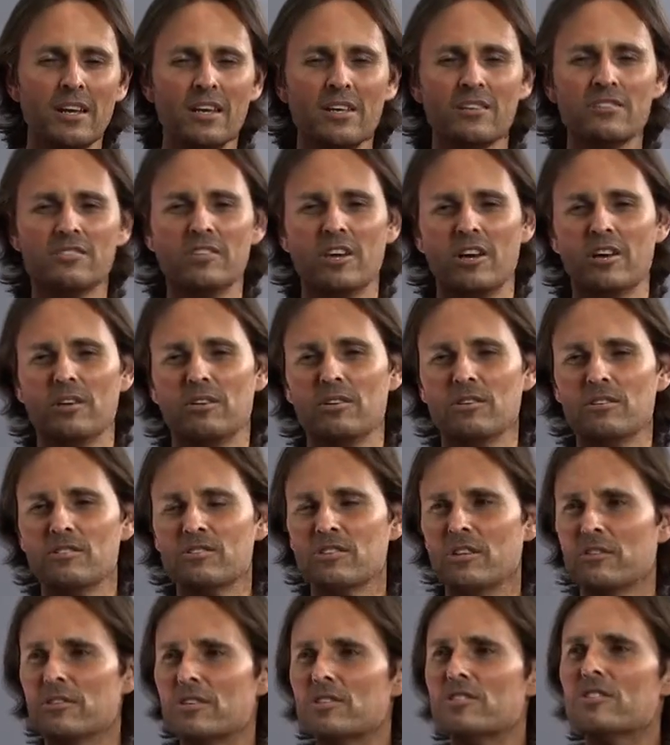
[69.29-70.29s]
So,
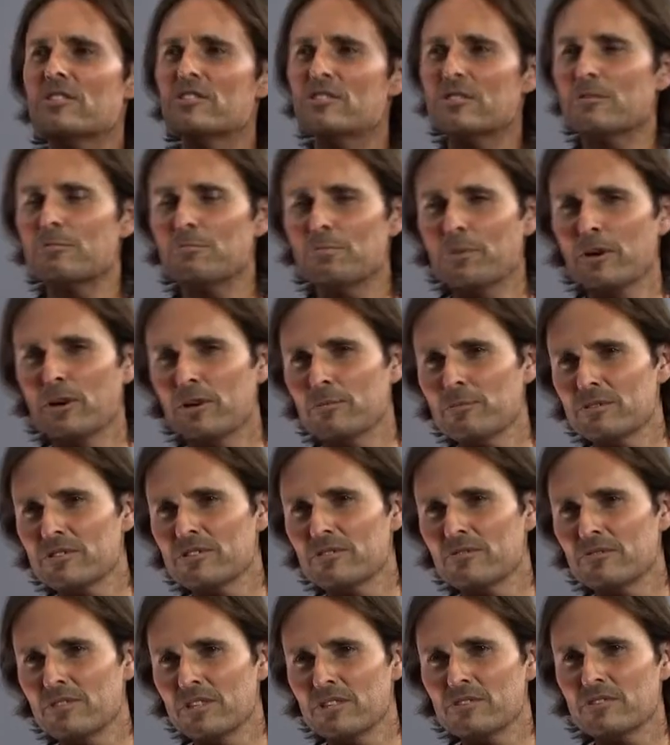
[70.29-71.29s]
so this is the purpose
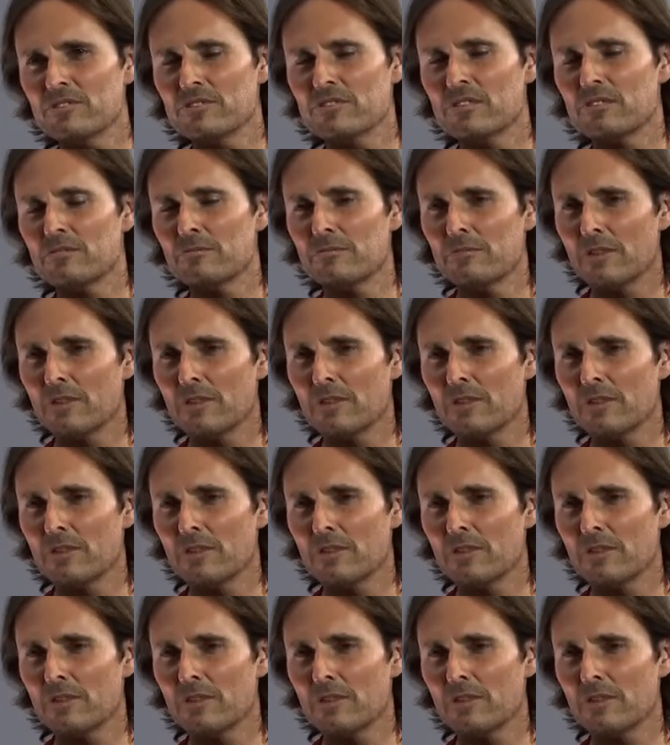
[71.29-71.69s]
of this,